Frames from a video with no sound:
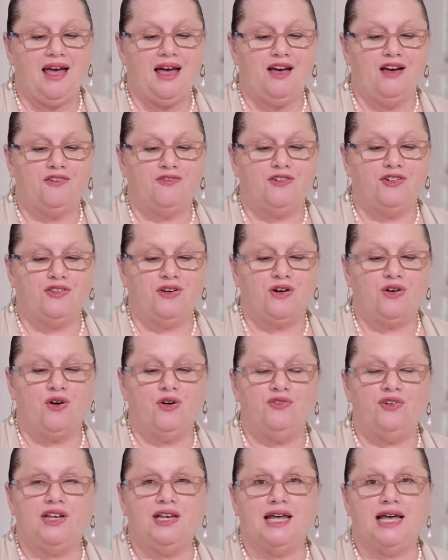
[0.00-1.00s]
for the
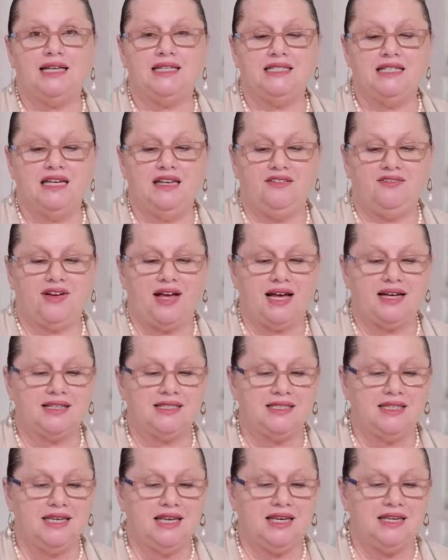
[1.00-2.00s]
COVID-19
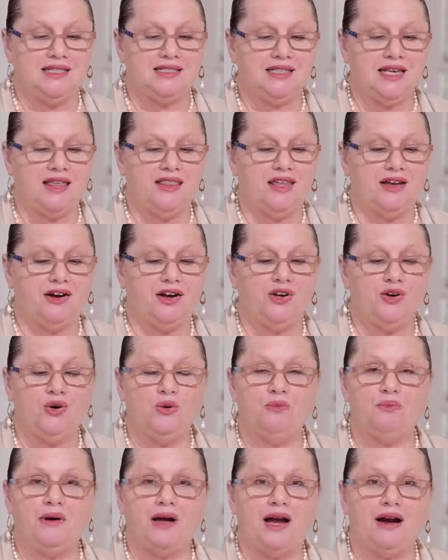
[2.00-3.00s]
vaccines, there are no
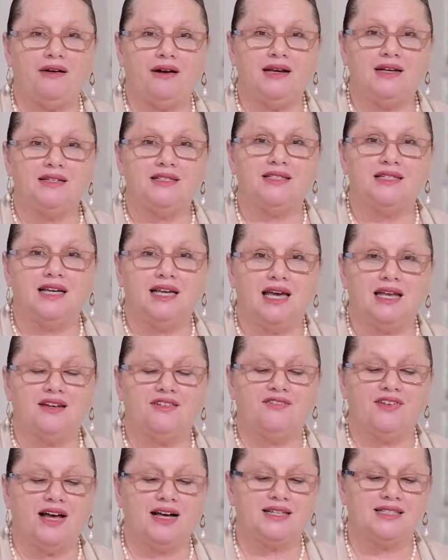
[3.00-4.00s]
barriers to
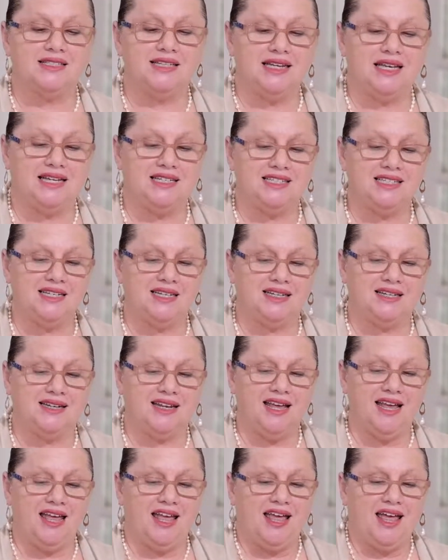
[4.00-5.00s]
getting vaccinated.
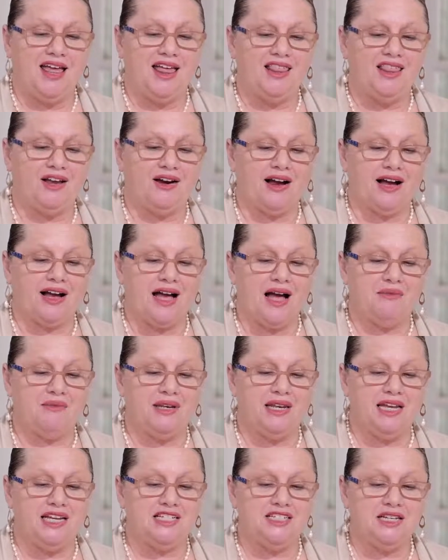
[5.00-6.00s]
There are
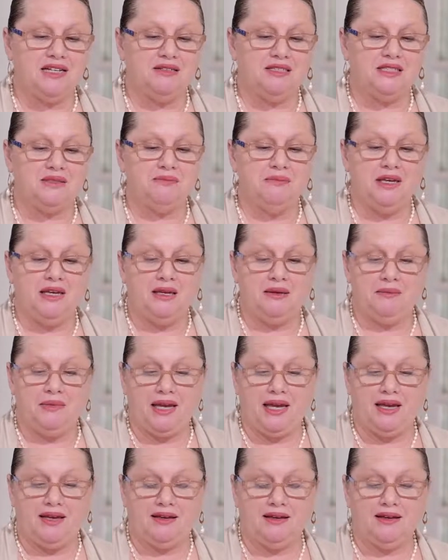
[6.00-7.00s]
accommodations being
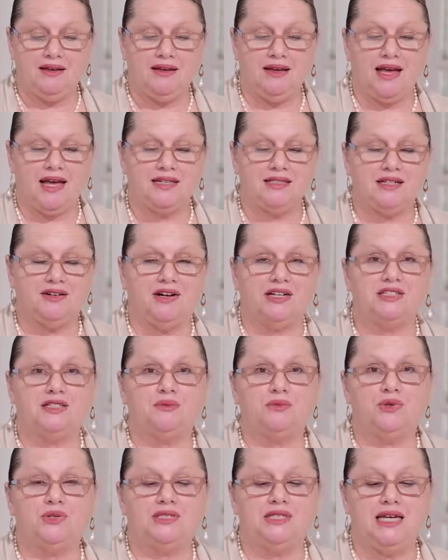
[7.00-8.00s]
made, as Director
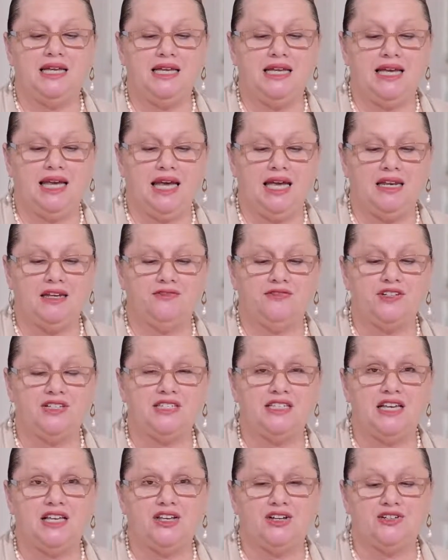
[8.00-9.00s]
Mota indicated, for
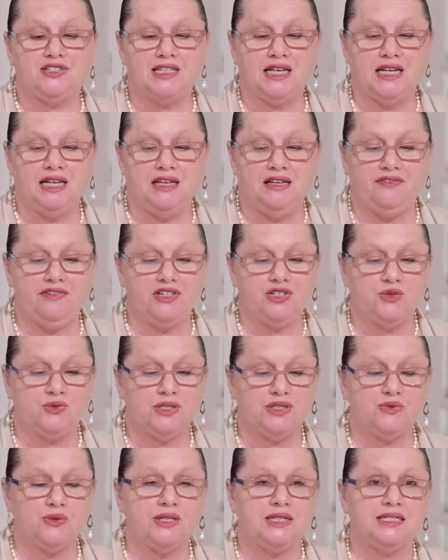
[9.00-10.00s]
seniors and
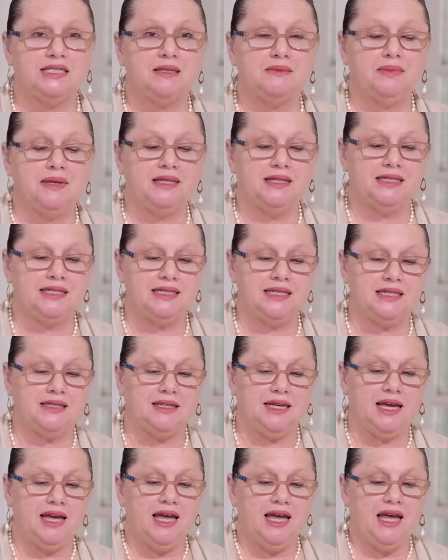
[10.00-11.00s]
individuals with disability.
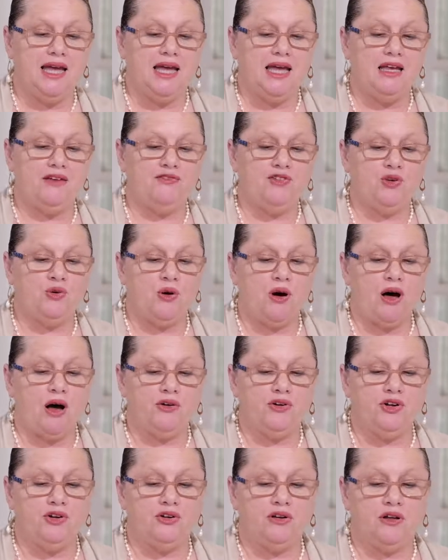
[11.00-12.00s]
If you or
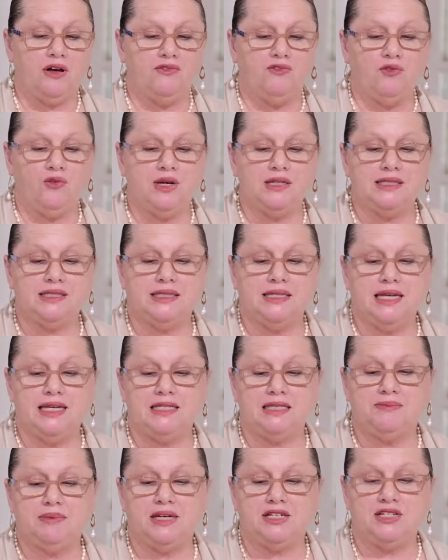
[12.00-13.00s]
your loved ones need
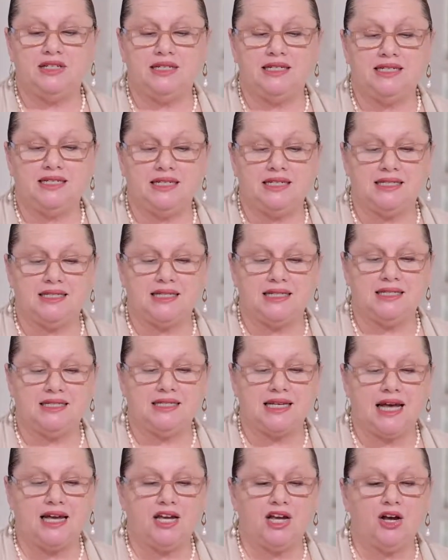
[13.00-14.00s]
special assistance,
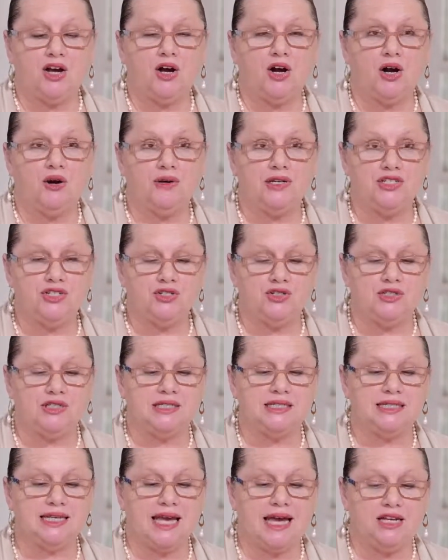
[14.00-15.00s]
I encourage you to
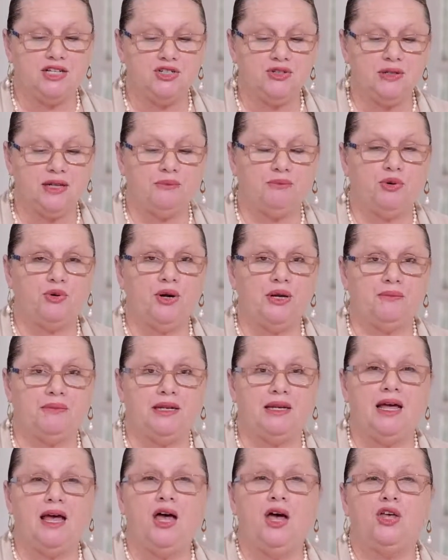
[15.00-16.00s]
schedule an
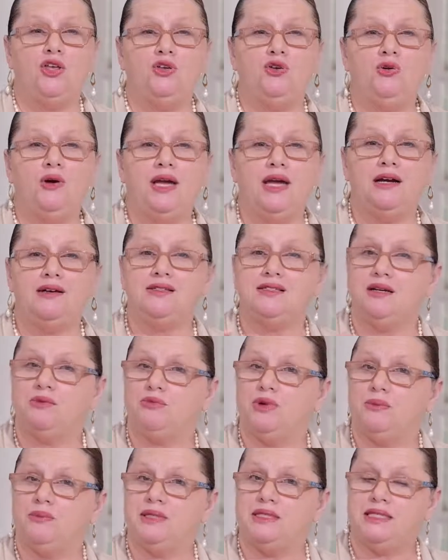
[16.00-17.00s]
appointment. You hear some
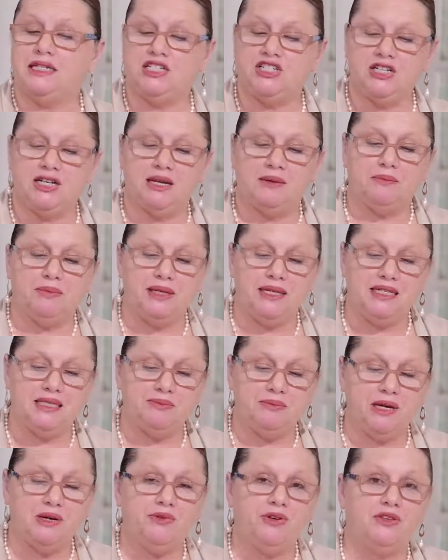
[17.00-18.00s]
repetition, and please
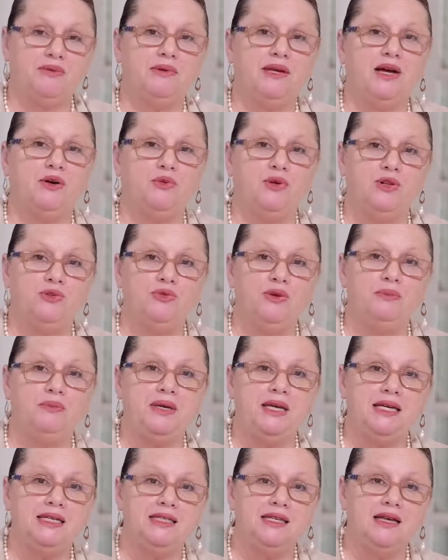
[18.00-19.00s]
bear with me, I will
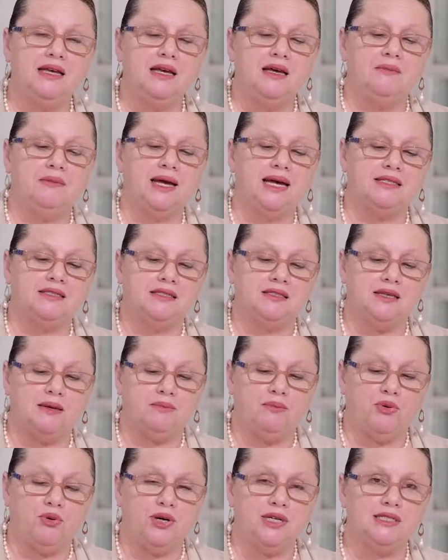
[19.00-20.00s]
repeat, because it's
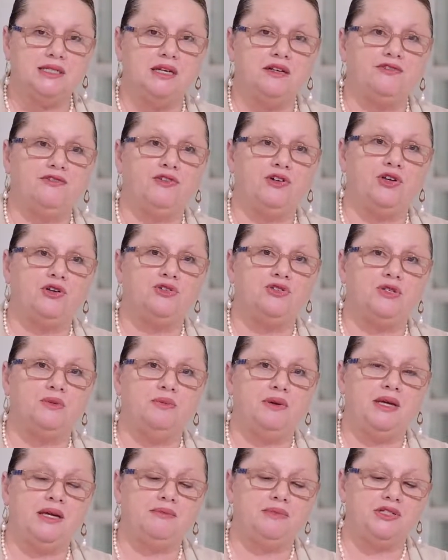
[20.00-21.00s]
important for you to
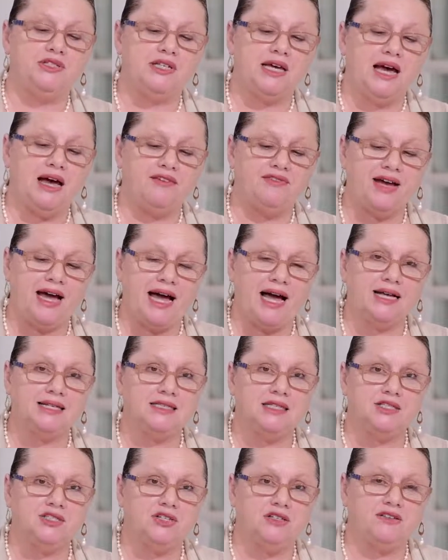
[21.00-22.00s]
be able to have
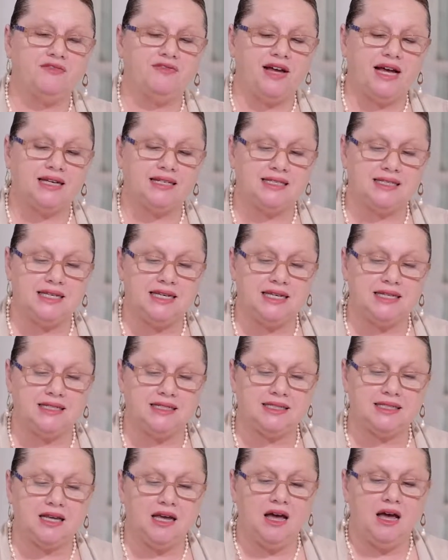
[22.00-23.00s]
access to the
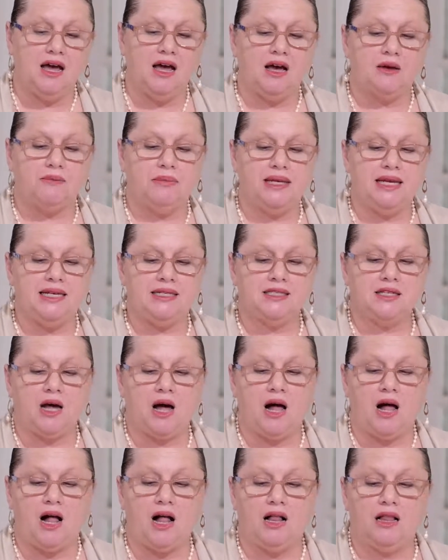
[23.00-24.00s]
vaccines. Please
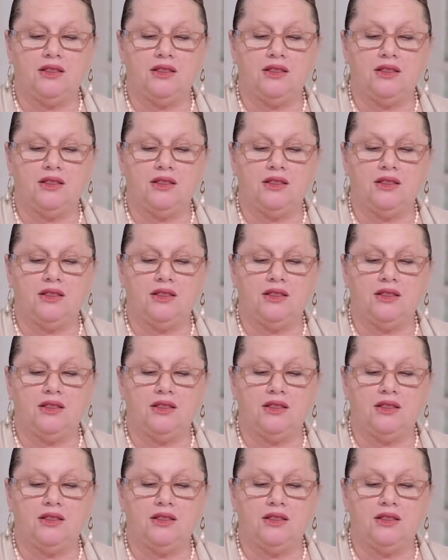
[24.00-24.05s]
call